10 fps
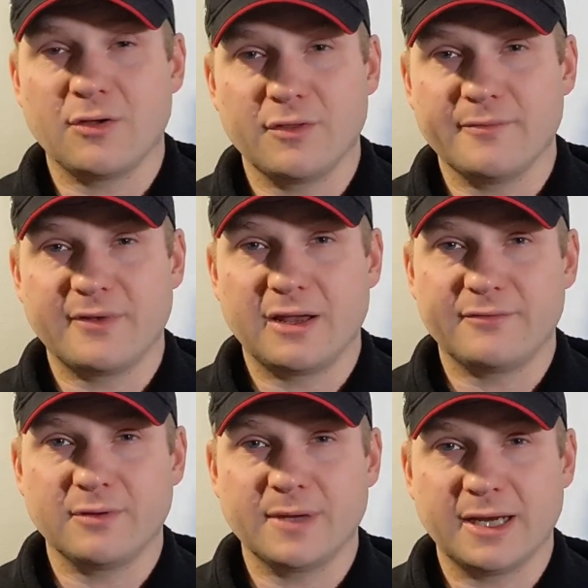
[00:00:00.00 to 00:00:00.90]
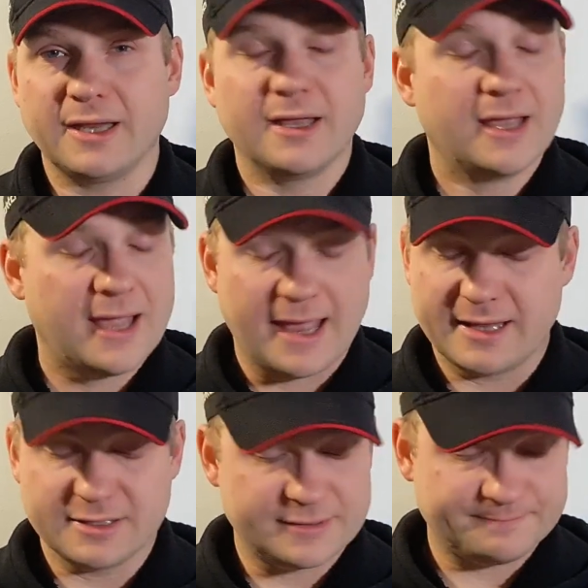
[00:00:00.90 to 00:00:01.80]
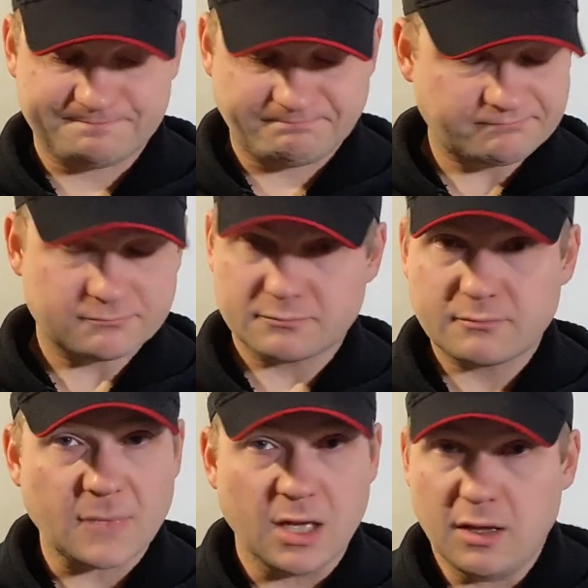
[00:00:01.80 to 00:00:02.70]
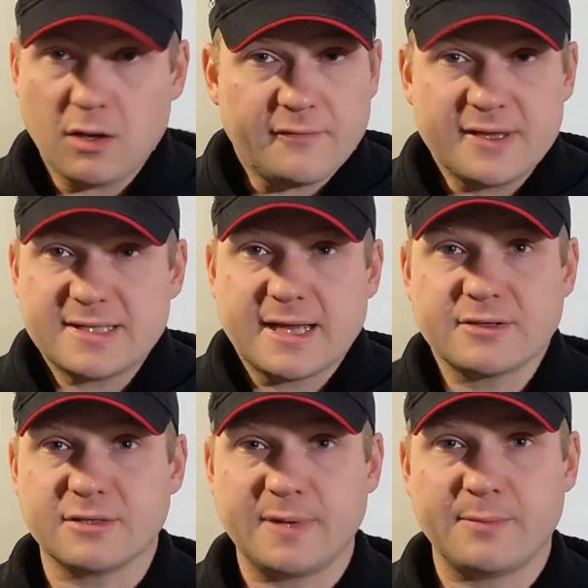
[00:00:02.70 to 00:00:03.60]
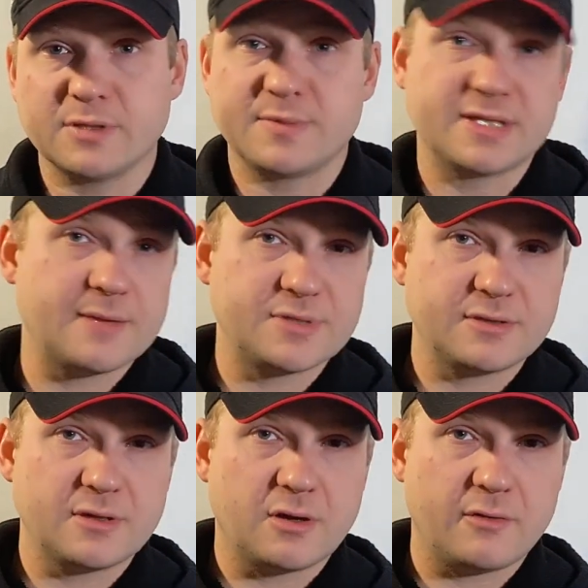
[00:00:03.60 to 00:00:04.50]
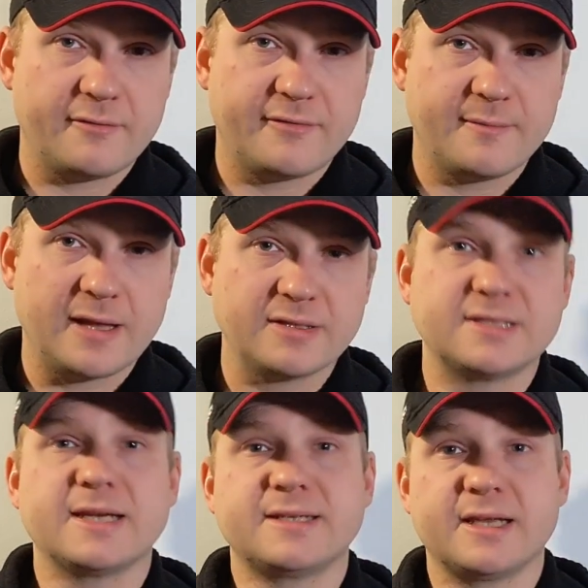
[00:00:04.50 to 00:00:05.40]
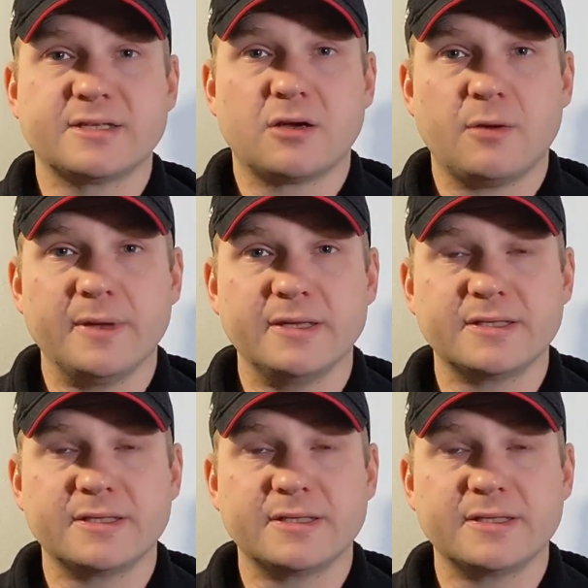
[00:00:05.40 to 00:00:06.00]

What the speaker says: on them for love nor money. And a lot of it is down to people's perception of metal detecting as a hobby.